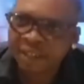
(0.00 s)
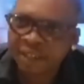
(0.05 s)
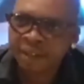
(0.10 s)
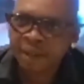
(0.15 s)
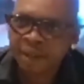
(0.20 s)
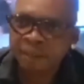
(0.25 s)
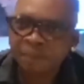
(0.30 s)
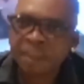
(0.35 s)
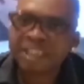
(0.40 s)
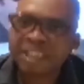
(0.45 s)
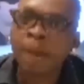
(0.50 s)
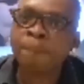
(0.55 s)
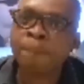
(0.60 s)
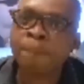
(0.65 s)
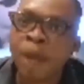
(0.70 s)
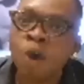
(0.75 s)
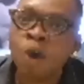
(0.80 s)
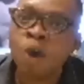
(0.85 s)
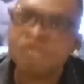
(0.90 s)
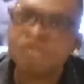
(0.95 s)
Me say be
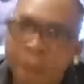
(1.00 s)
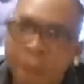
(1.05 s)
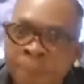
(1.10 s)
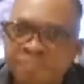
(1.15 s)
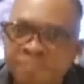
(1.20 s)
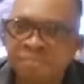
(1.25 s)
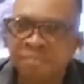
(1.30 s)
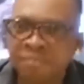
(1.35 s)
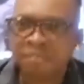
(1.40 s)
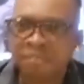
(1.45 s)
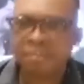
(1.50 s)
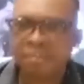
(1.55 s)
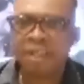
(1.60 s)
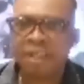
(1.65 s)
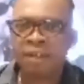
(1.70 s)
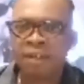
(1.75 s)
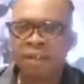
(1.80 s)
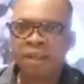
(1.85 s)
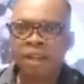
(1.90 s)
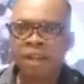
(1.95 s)
with them.
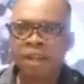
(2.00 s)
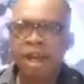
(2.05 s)
If